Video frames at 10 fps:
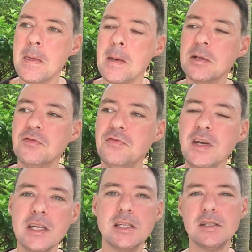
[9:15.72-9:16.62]
But the
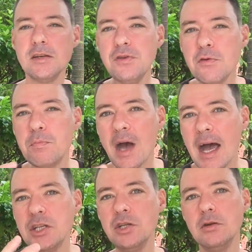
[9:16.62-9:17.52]
thing is if you're
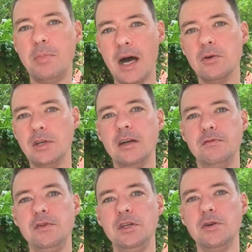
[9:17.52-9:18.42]
passionate about that
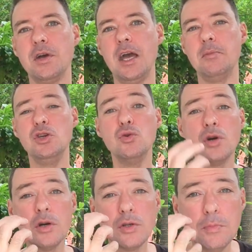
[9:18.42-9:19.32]
video game, and you're
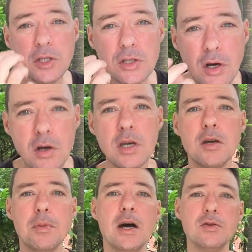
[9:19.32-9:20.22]
going to be talking
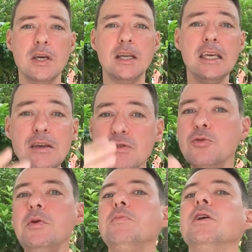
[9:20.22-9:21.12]
about that, even to
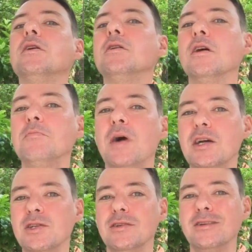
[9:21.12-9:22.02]
people that are not
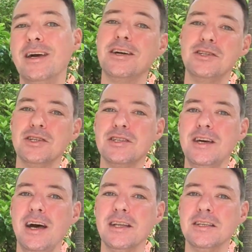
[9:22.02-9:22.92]
passionate, like I just
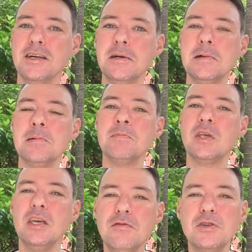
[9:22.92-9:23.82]
said,
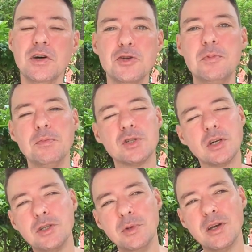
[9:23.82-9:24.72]
even those people
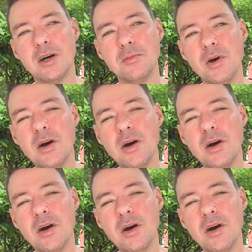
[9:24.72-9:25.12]
start to become,